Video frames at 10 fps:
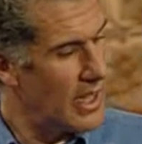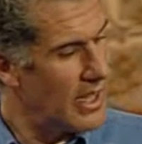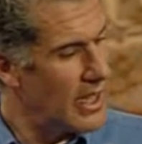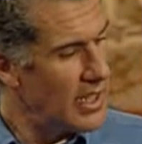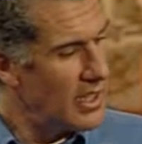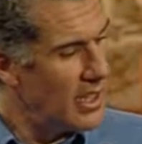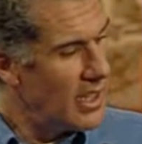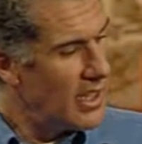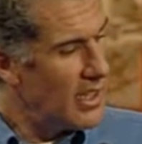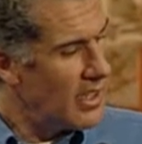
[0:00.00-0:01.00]
And then
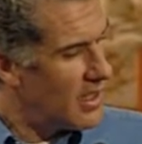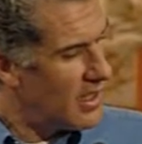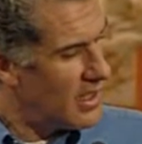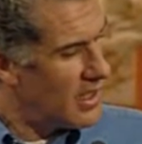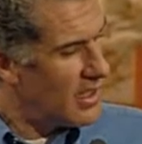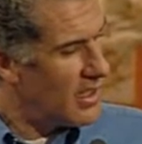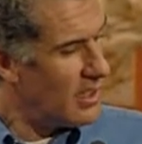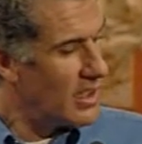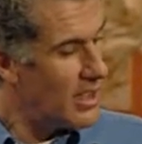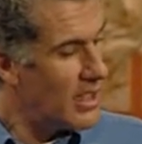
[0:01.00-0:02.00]

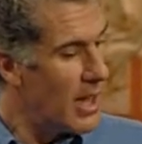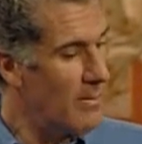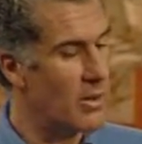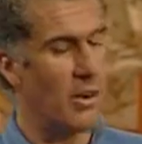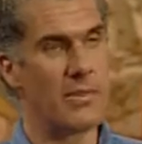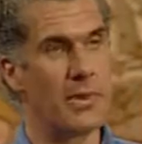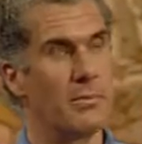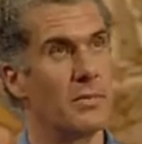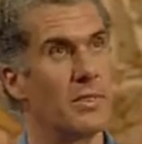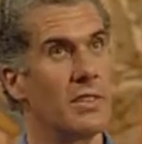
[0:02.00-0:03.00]
look at the number of them.
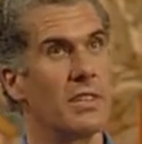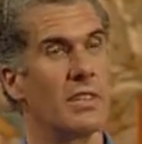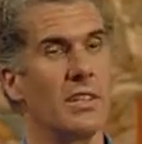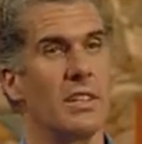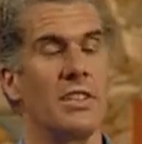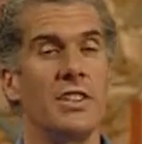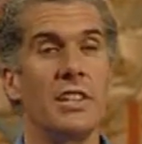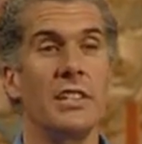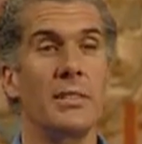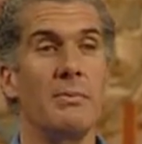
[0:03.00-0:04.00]

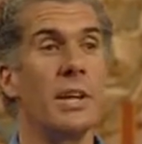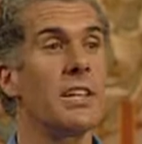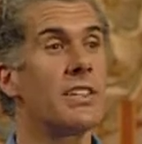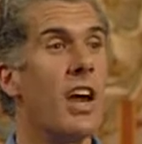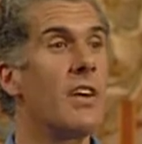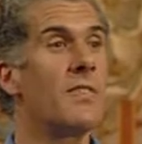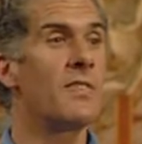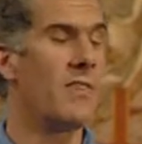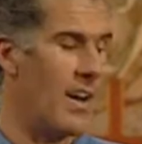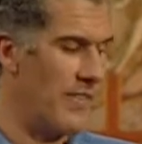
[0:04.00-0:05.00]
Jesus appeared to over
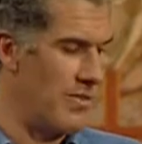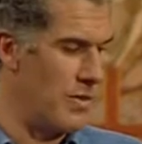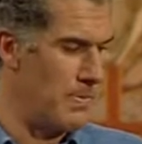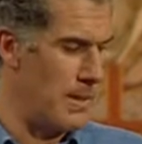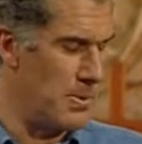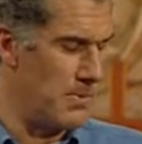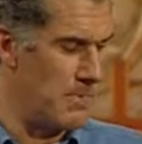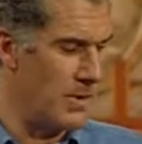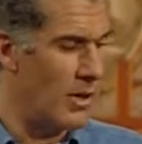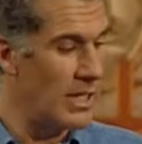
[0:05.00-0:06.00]
500 people
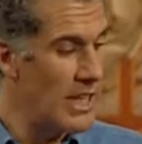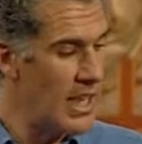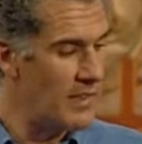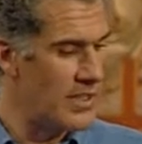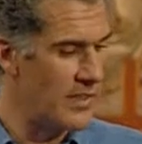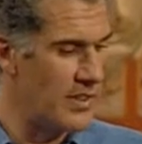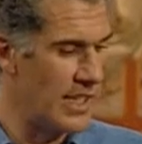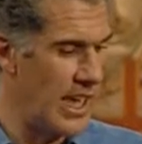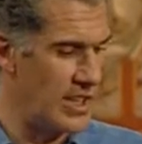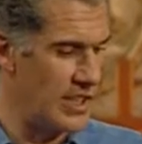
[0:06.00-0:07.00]
on 11 different
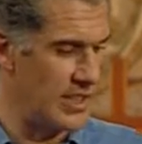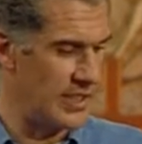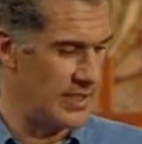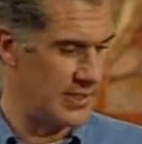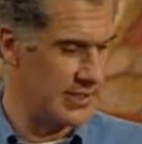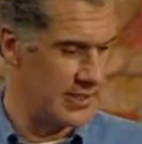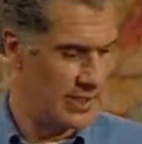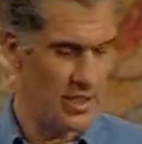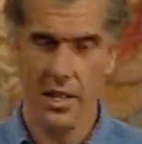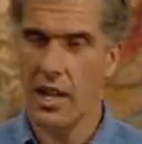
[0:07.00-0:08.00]
occasions.
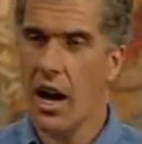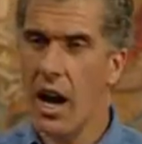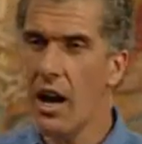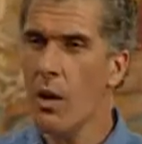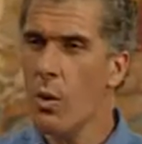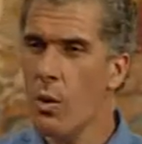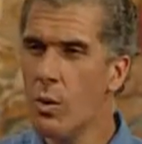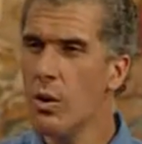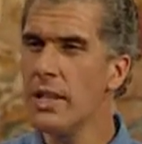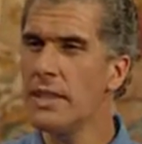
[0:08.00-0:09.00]
Are
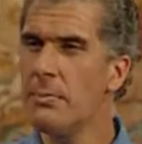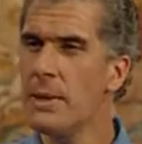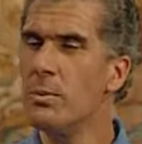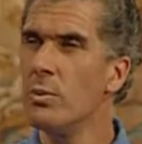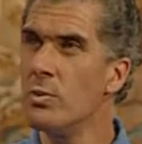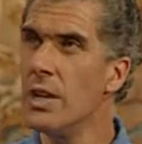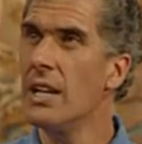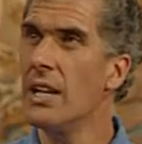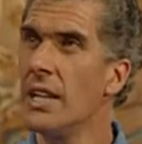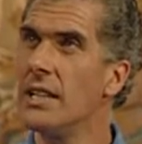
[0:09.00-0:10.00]
all these people
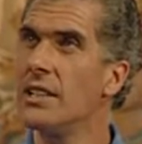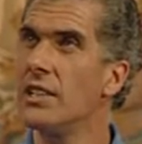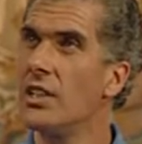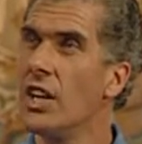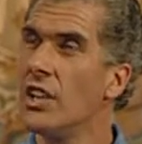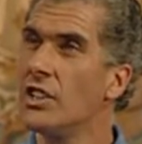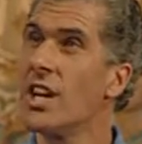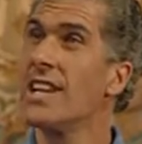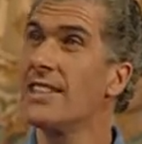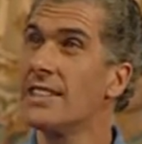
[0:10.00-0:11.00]
really likely to
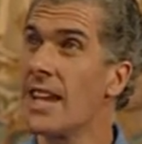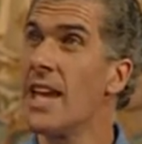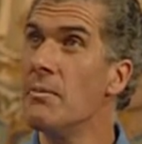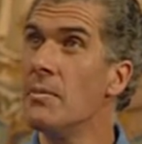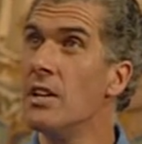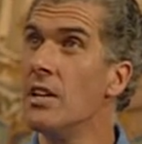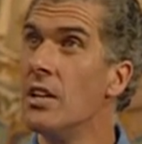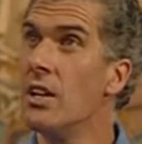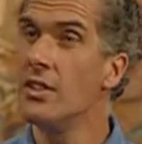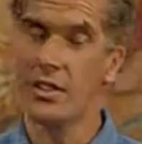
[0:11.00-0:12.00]
share the same
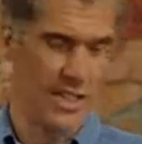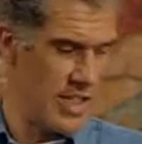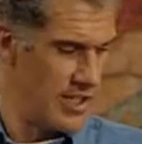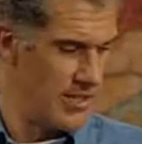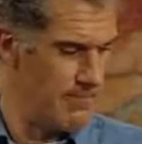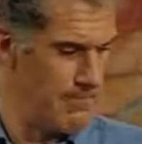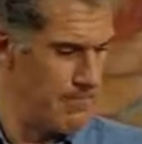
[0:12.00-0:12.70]
hallucination?